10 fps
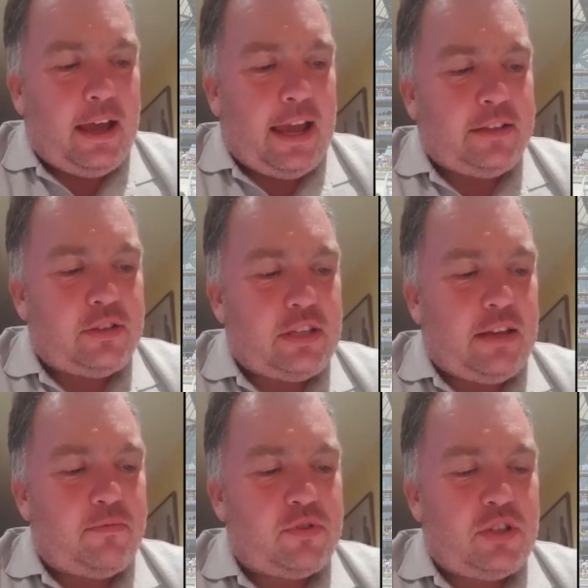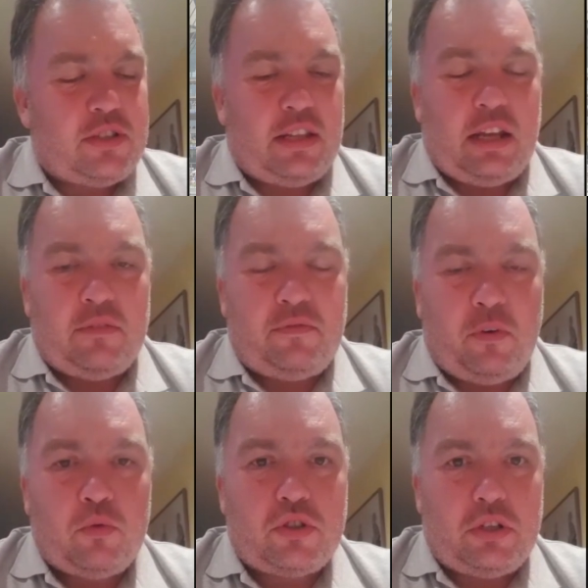and it was just an
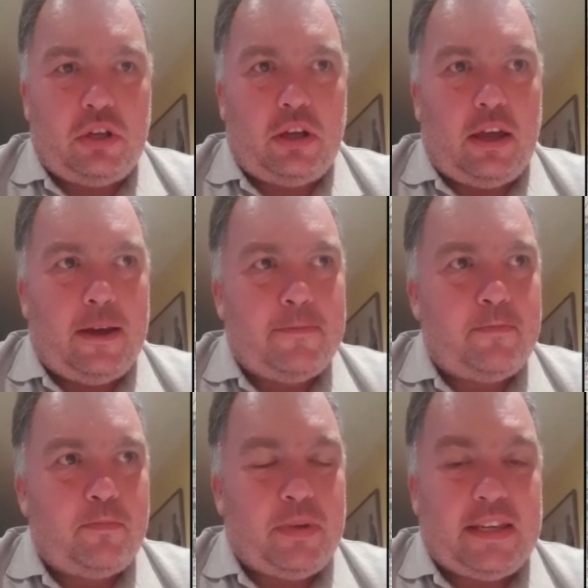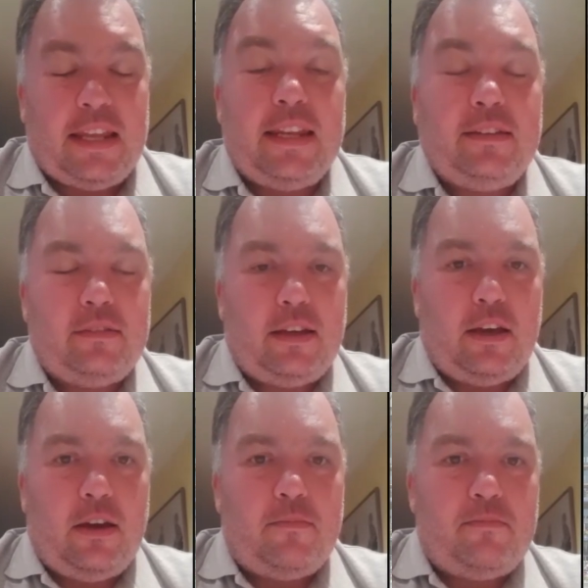unfortunate um, beginning
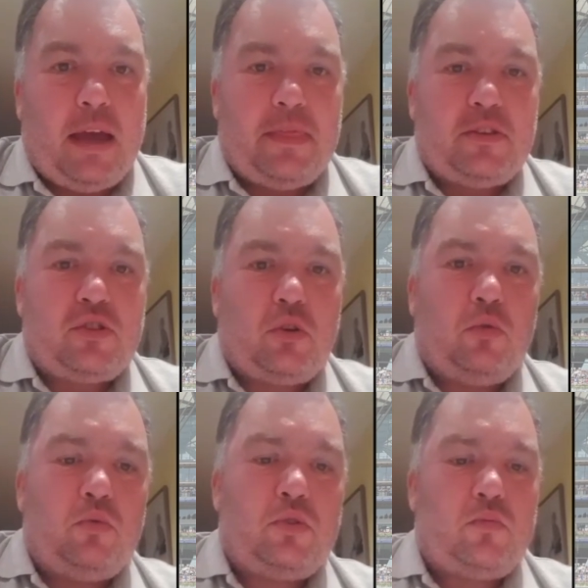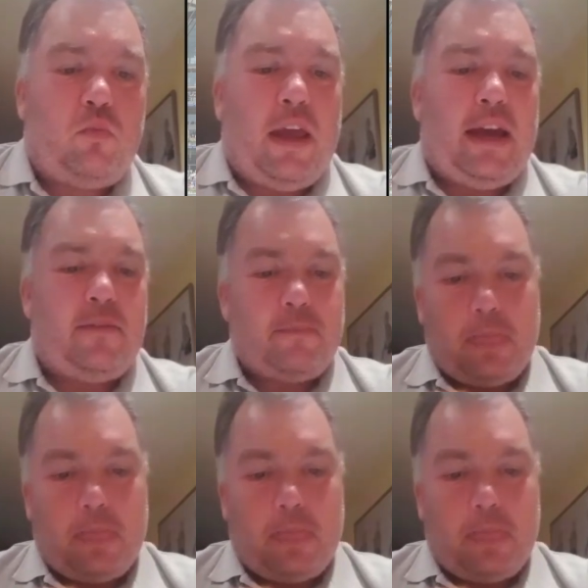um, at the stalls where,